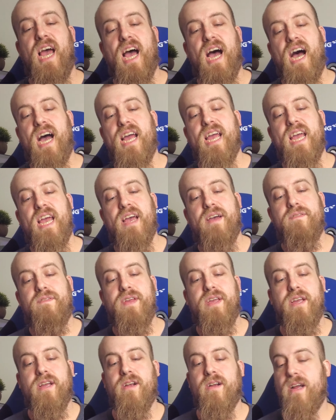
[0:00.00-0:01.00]
I have
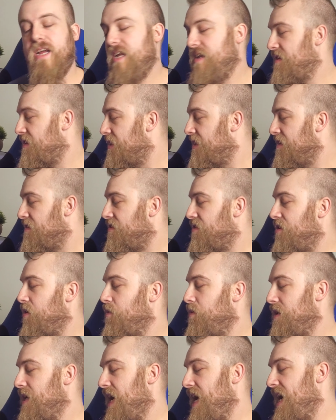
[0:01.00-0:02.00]
here is the
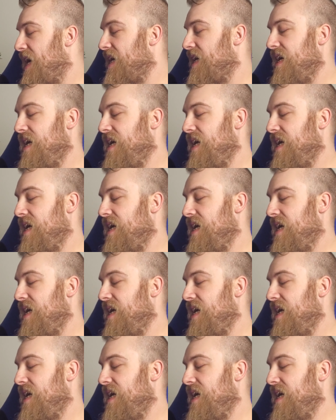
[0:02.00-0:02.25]
Zotac